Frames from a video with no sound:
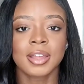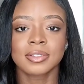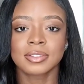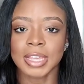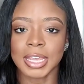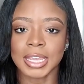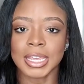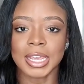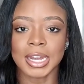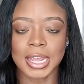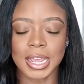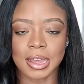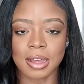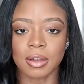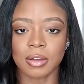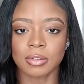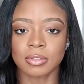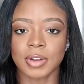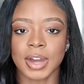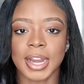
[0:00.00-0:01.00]
taken
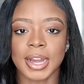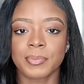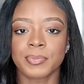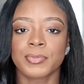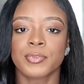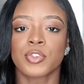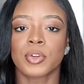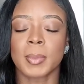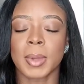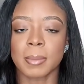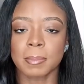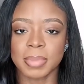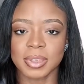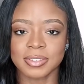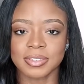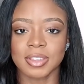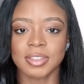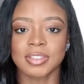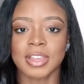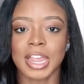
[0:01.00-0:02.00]
out, right? For my
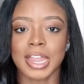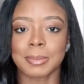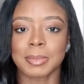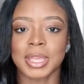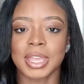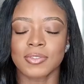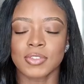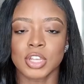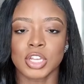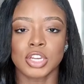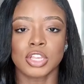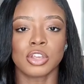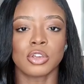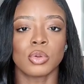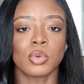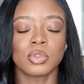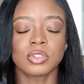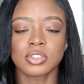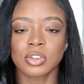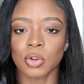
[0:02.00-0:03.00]
business, I am giving
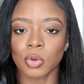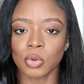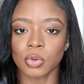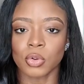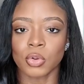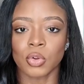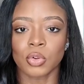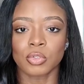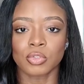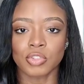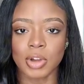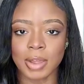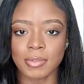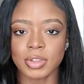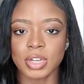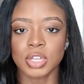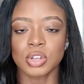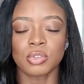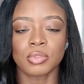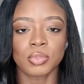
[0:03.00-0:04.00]
you total
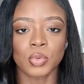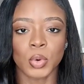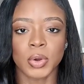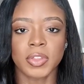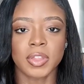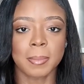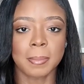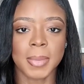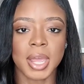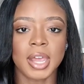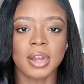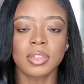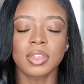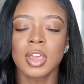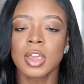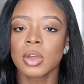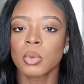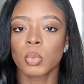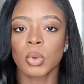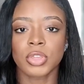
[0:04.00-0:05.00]
revenue for the month
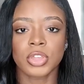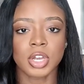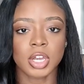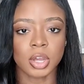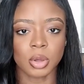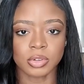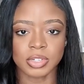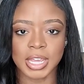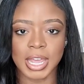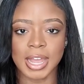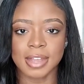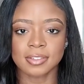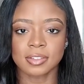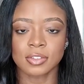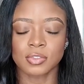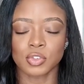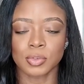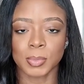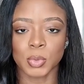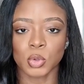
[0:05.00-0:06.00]
with no
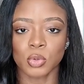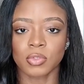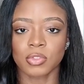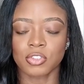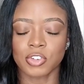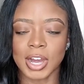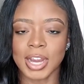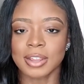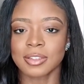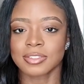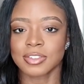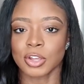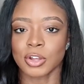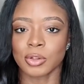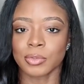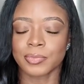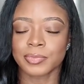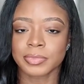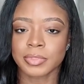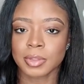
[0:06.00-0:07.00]
taxes removed, right?
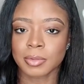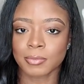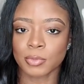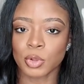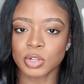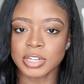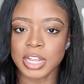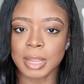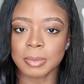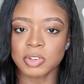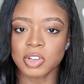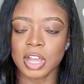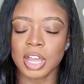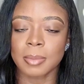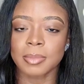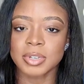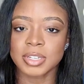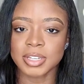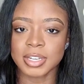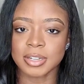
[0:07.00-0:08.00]
So full-time
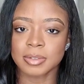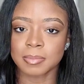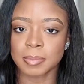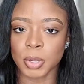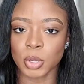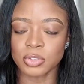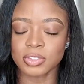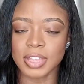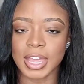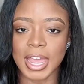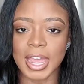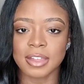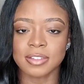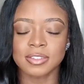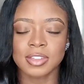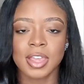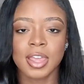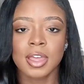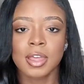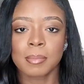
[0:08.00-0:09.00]
job,
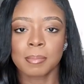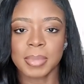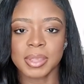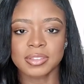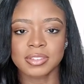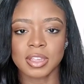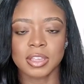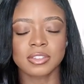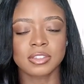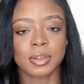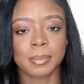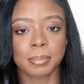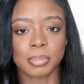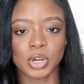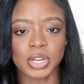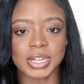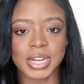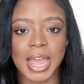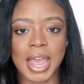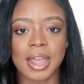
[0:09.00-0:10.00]
post-tax, business,
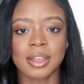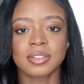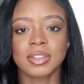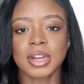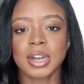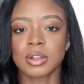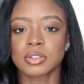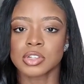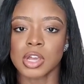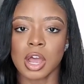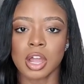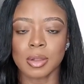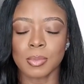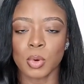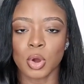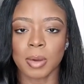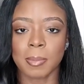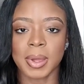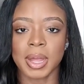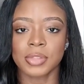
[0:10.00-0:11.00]
pre-tax, and I'll talk
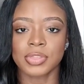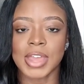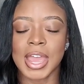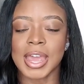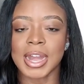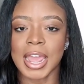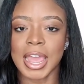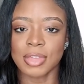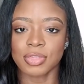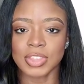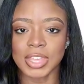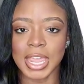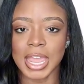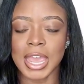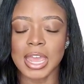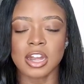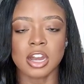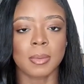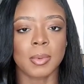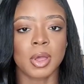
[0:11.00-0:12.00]
more about that at the
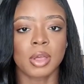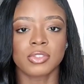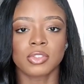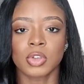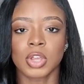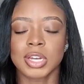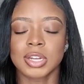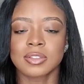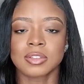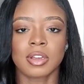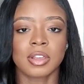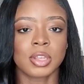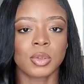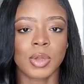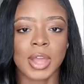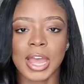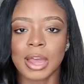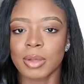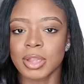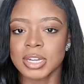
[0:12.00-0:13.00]
end. I'm also going to tell you
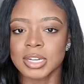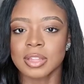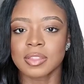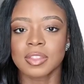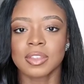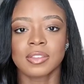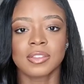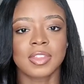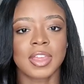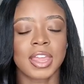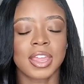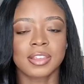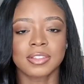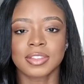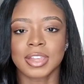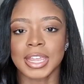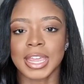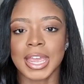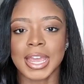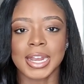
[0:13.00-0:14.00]
how I did these
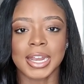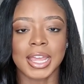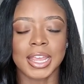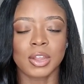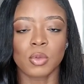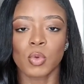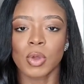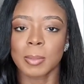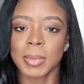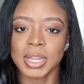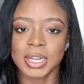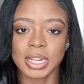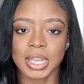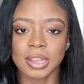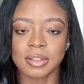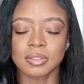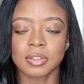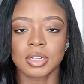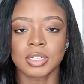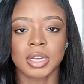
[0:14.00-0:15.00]
things, again, like what my
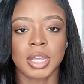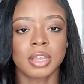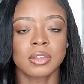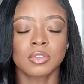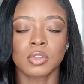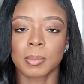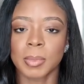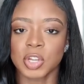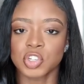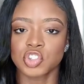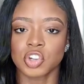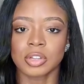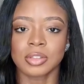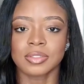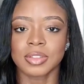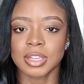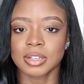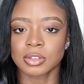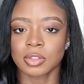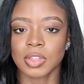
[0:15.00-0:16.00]
days look like, so make sure you
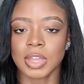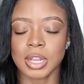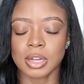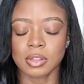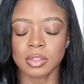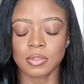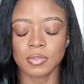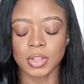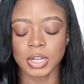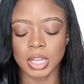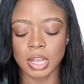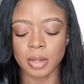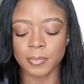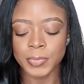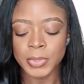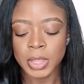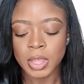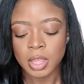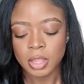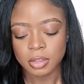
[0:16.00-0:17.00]
stay till the end of the video.
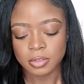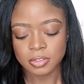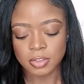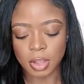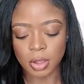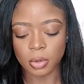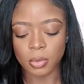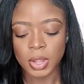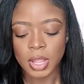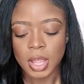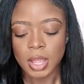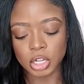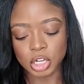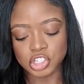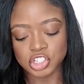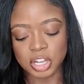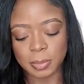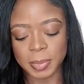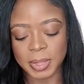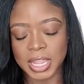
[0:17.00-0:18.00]
So clerkship,